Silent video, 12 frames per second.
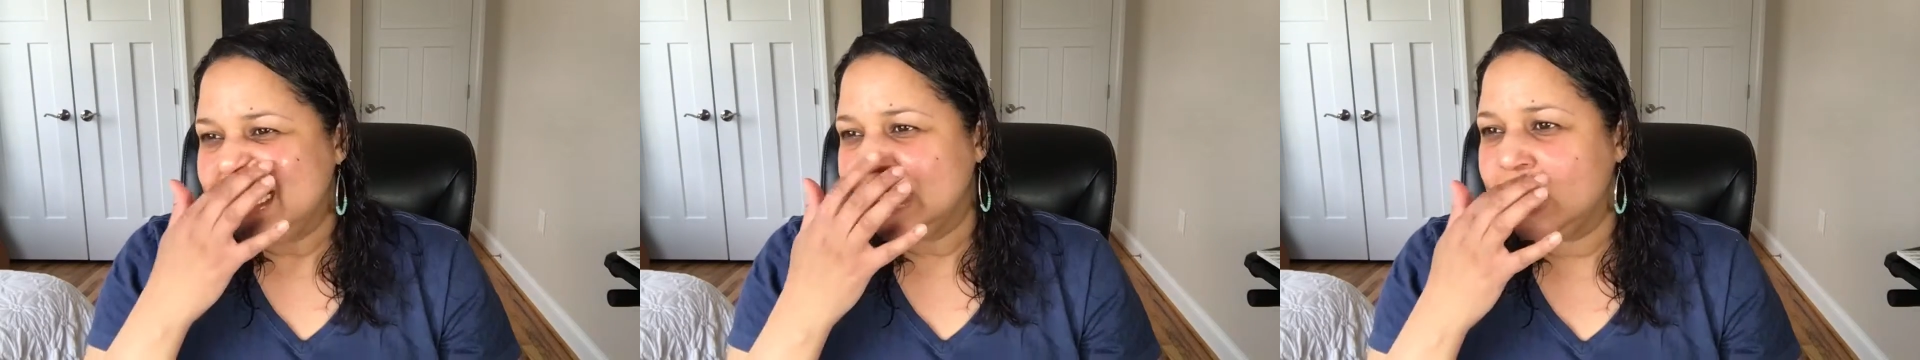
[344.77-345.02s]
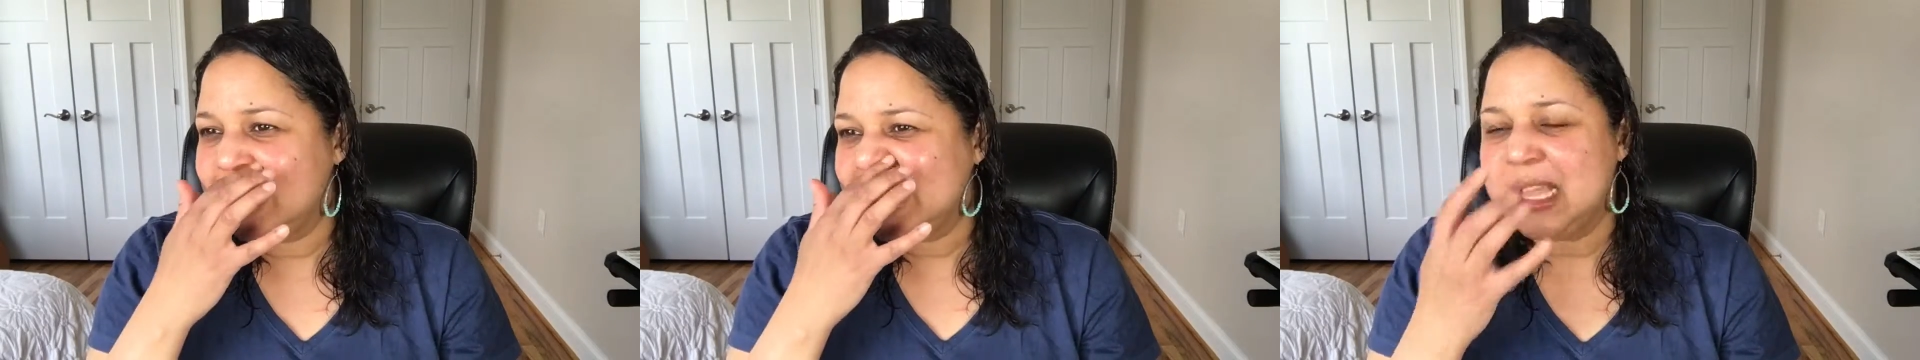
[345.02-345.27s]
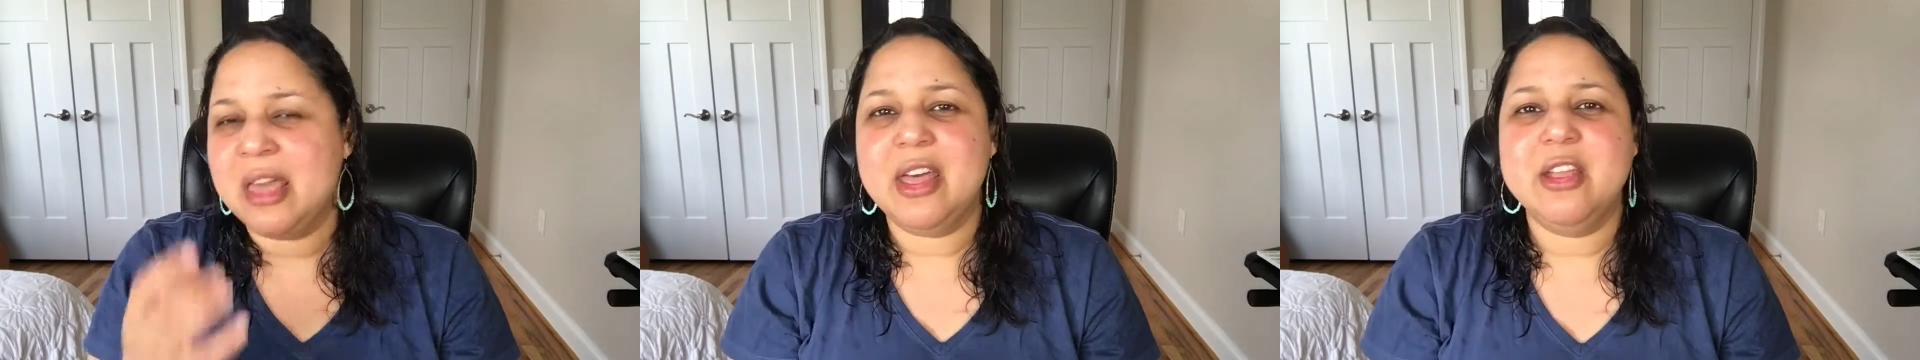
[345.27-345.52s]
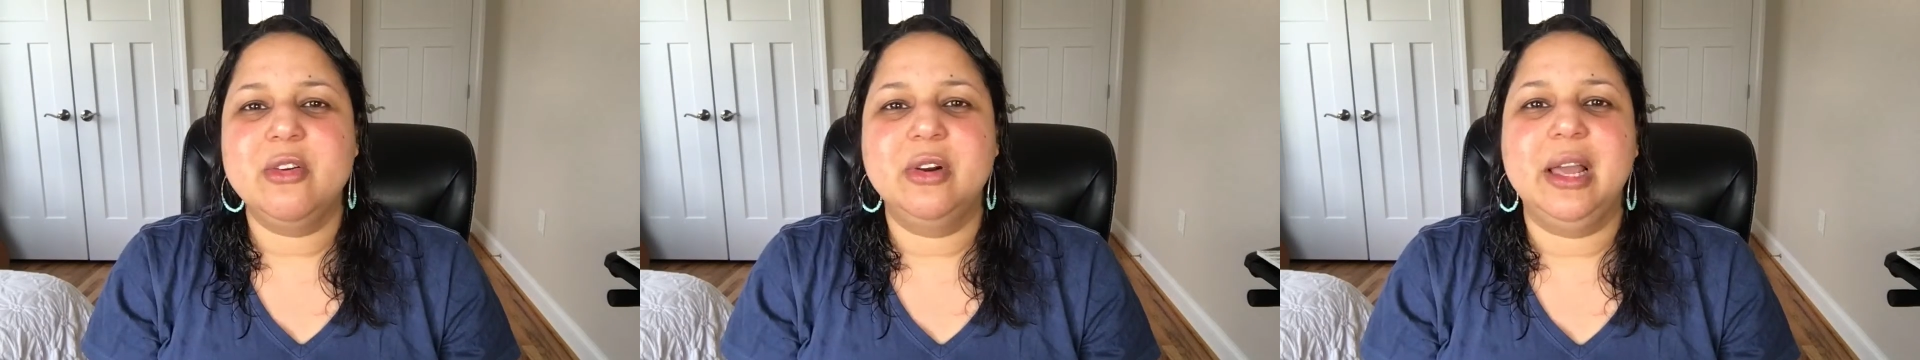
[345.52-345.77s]
So let's say
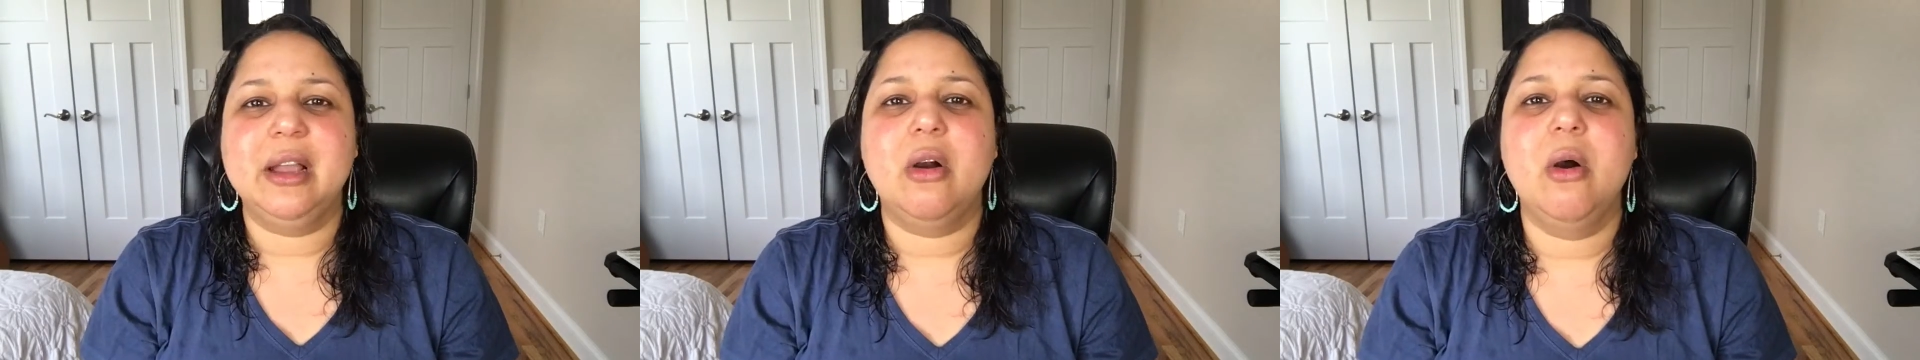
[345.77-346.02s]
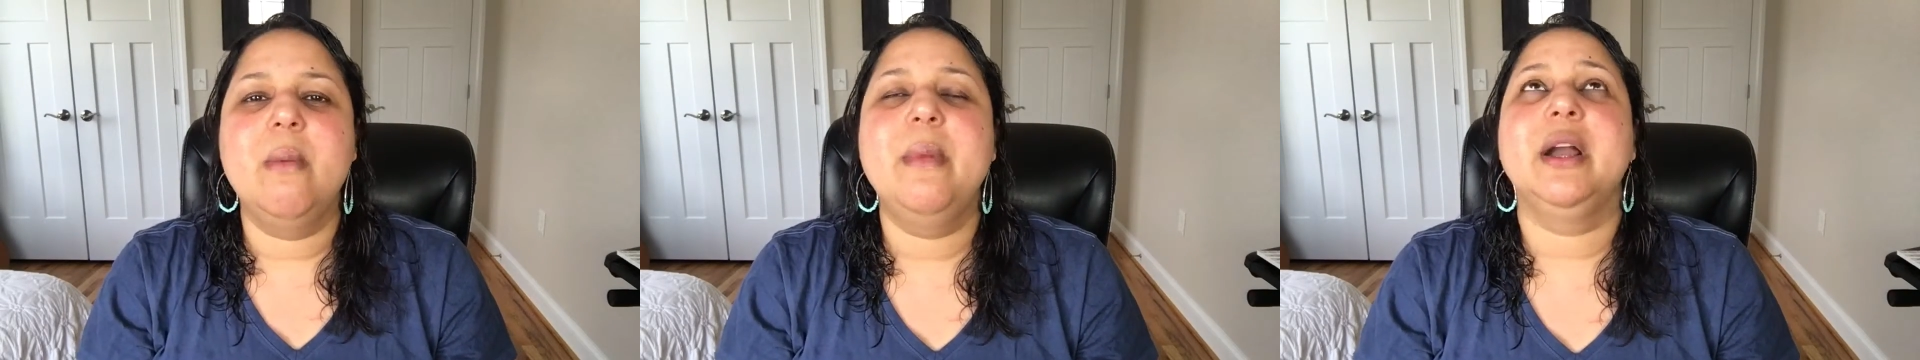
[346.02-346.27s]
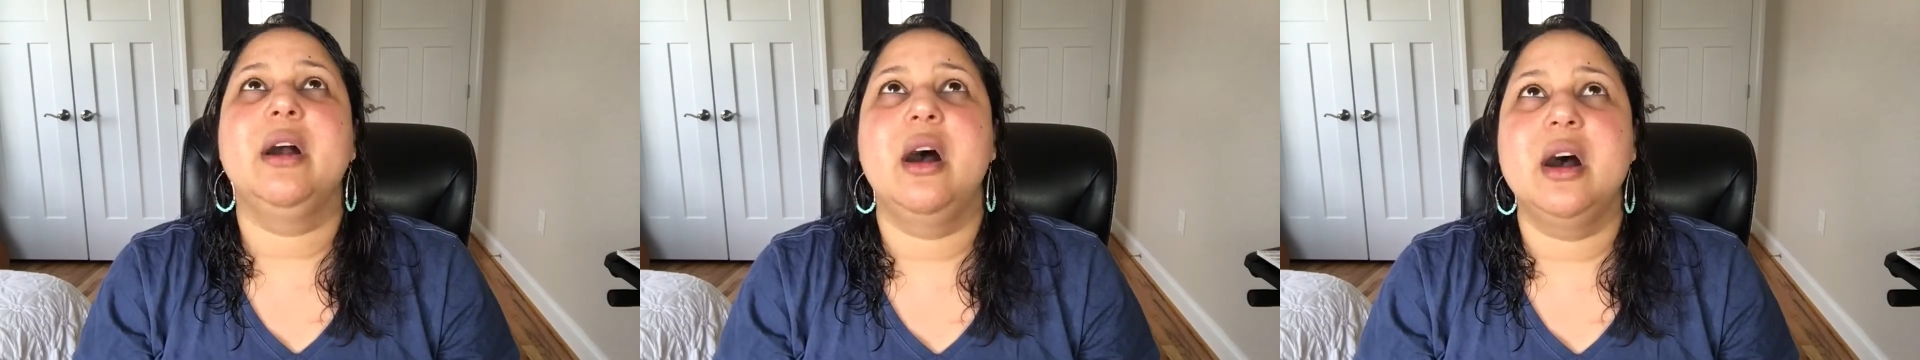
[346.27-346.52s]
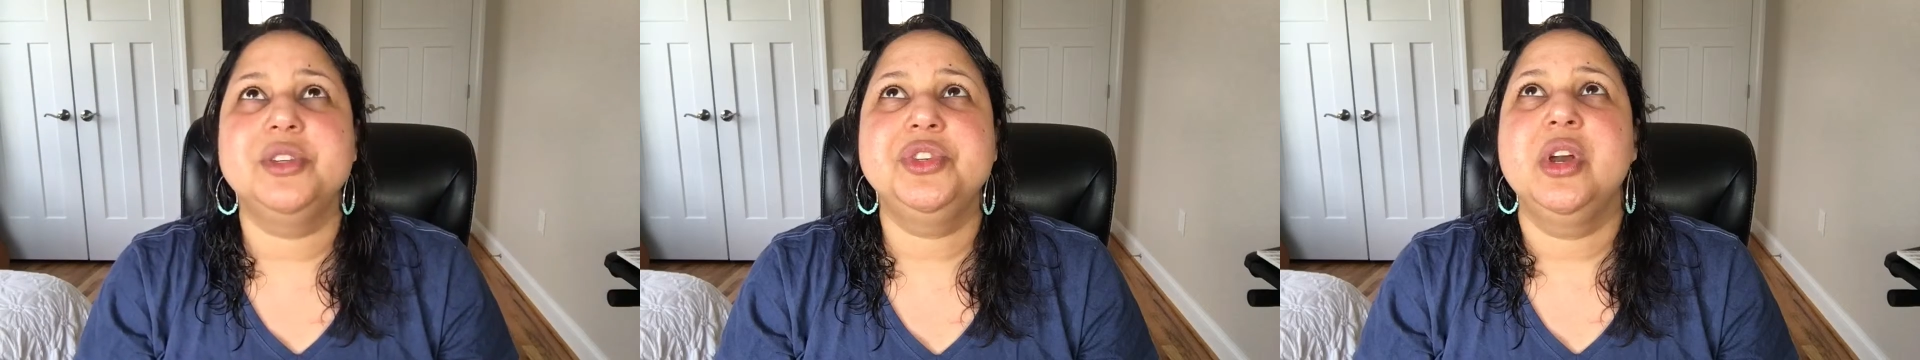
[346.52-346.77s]
that you're like, oh my
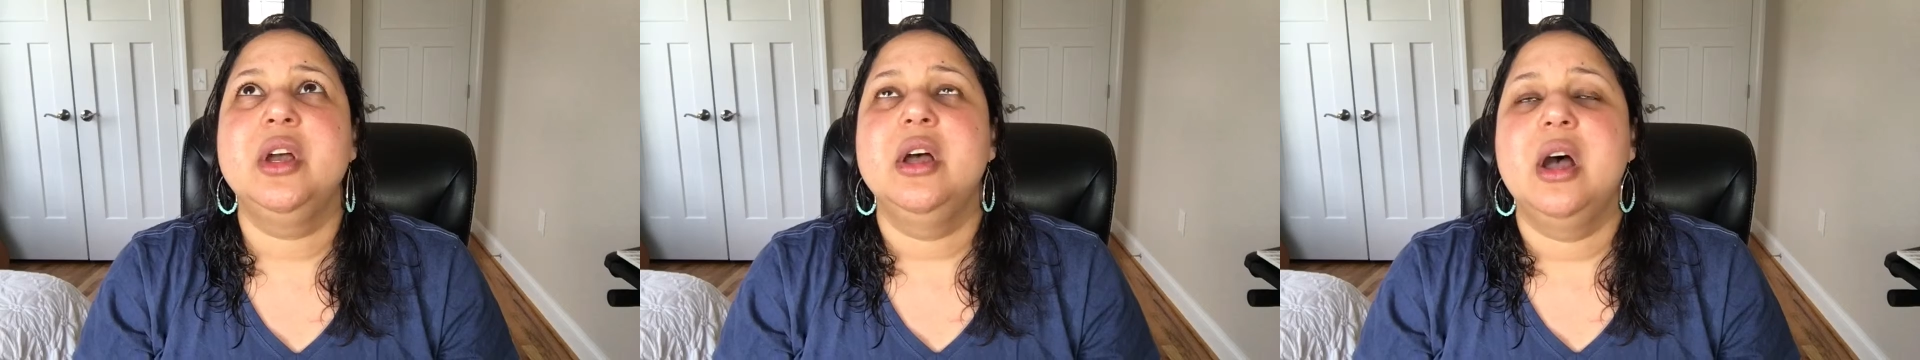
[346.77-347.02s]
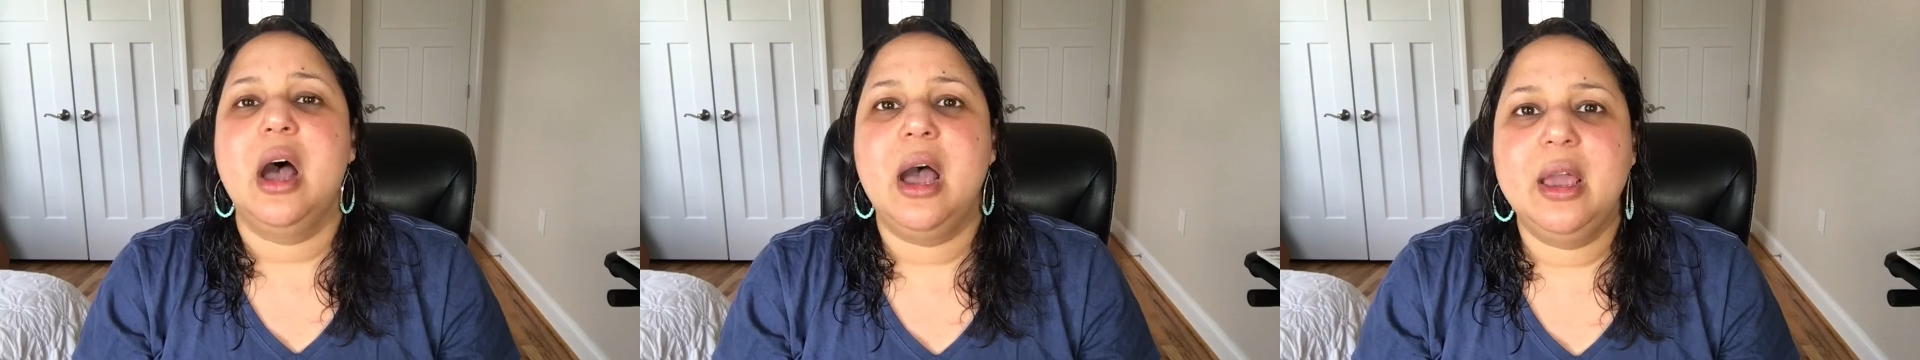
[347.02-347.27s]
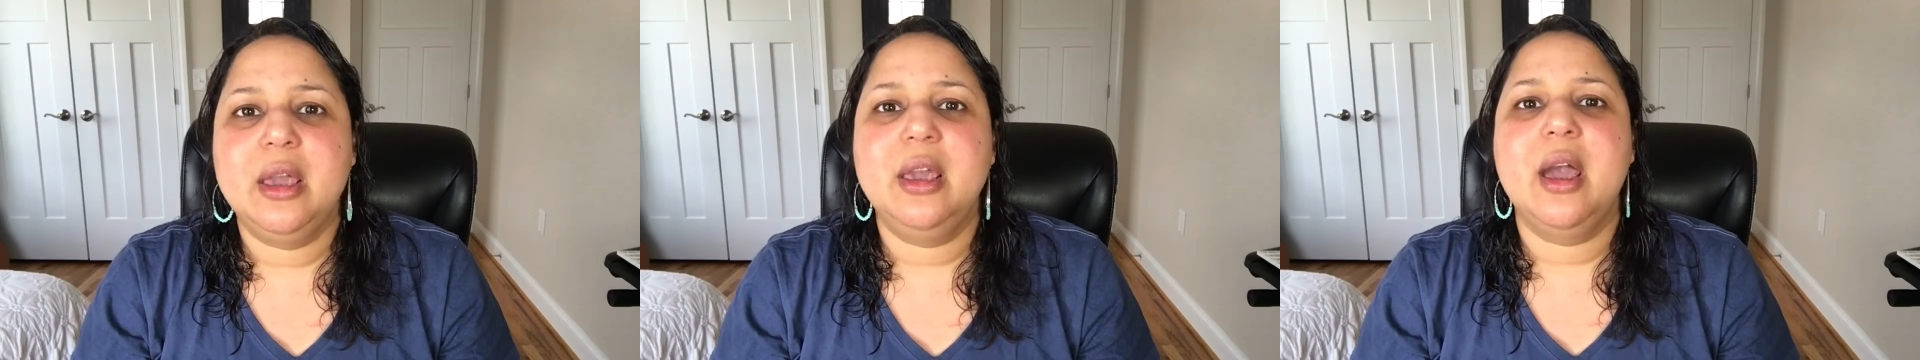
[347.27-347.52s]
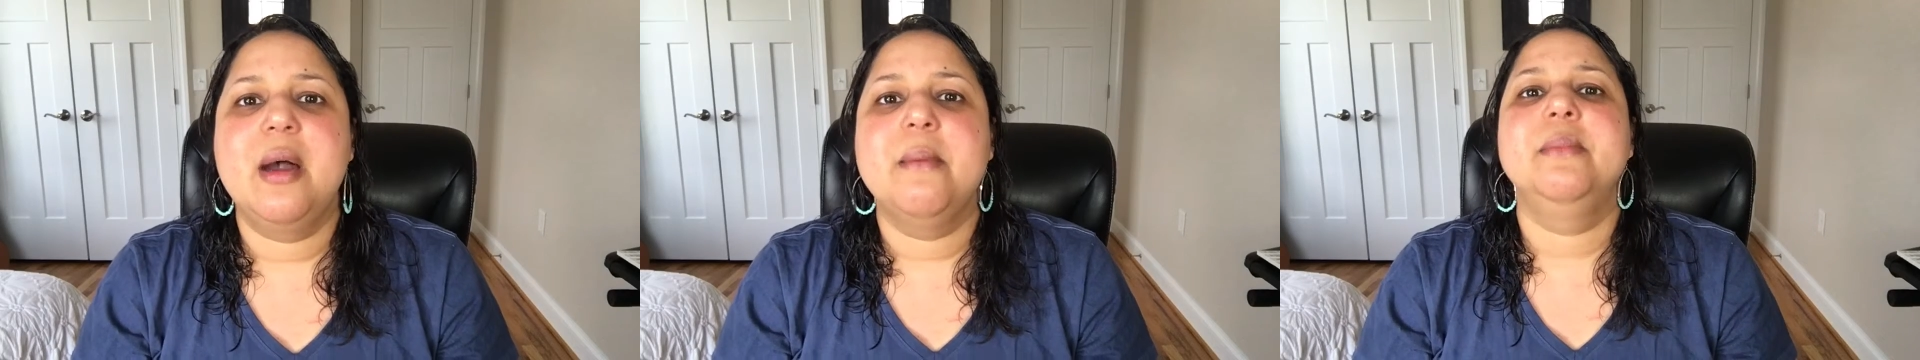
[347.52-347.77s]
gosh,
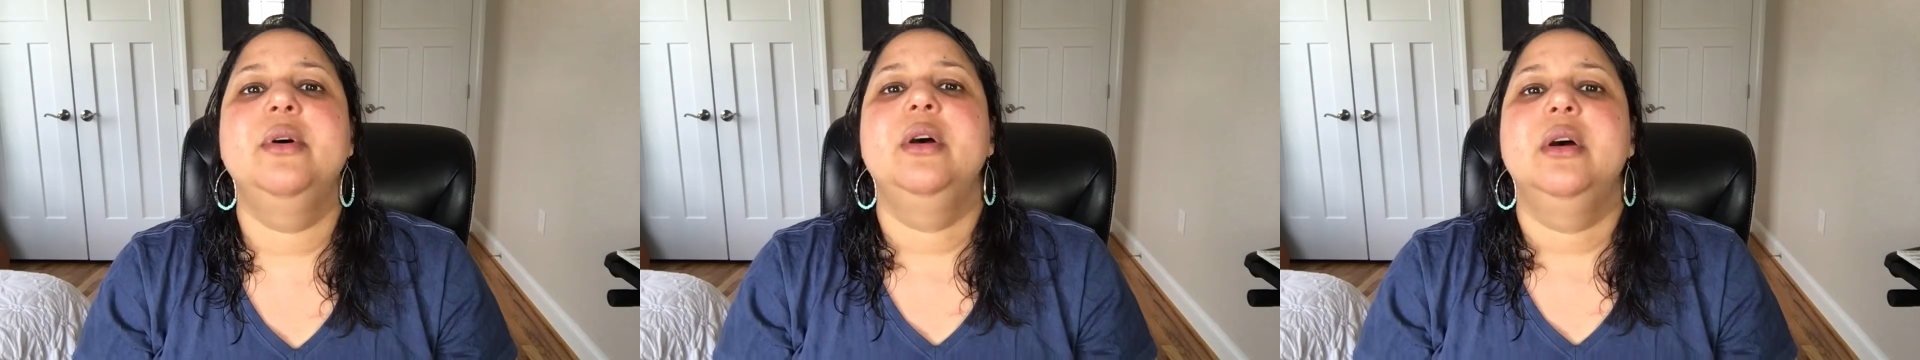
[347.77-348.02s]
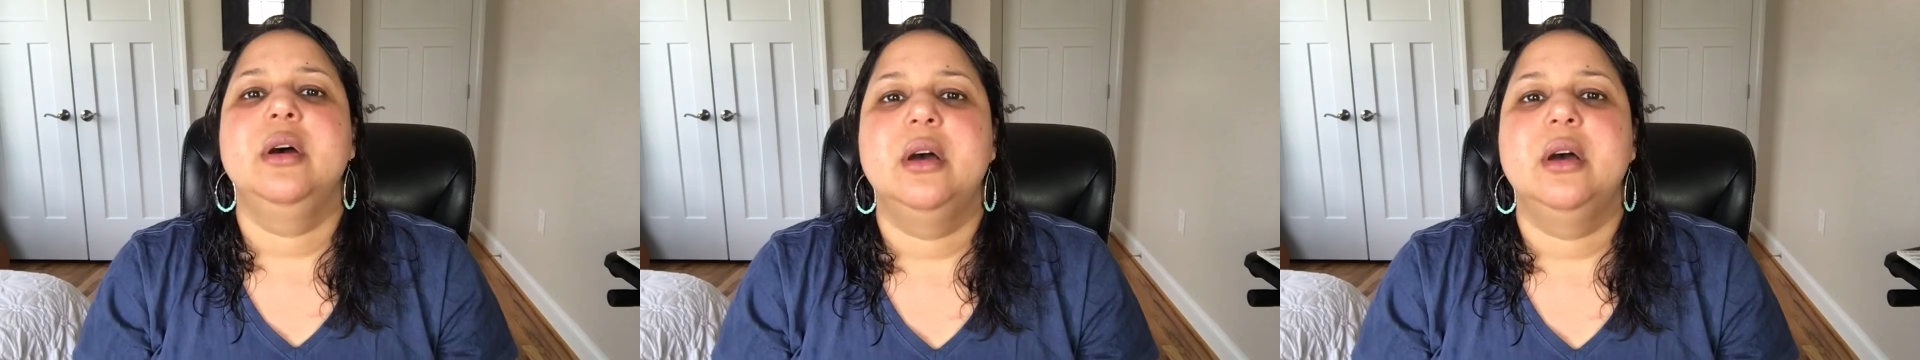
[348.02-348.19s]
I